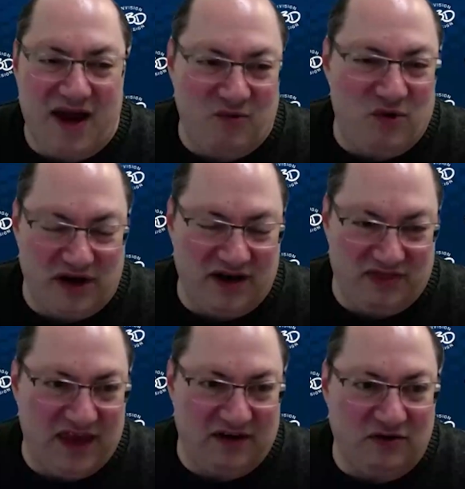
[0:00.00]
I want
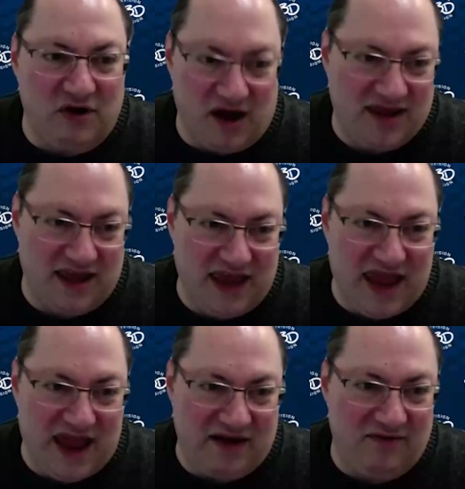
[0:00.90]
to then look
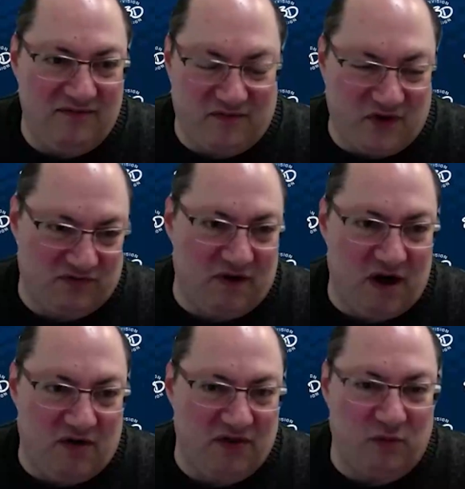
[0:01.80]
at, first of
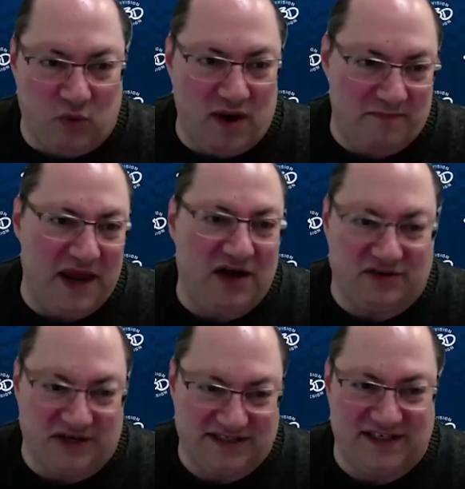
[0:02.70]
all, what
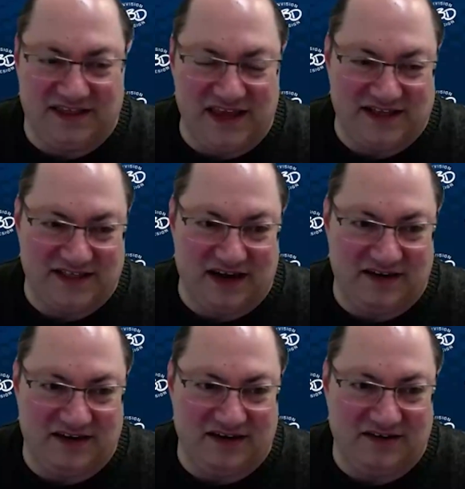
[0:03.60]
mail list did they
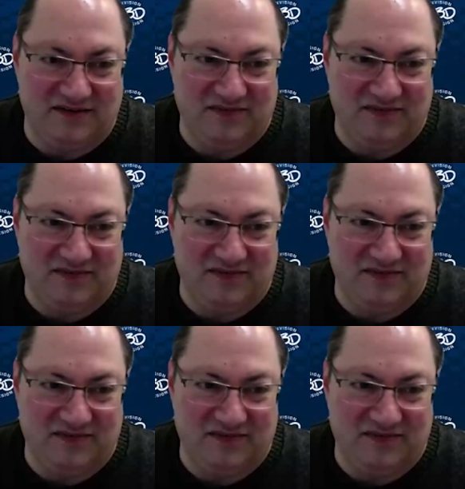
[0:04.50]
send to?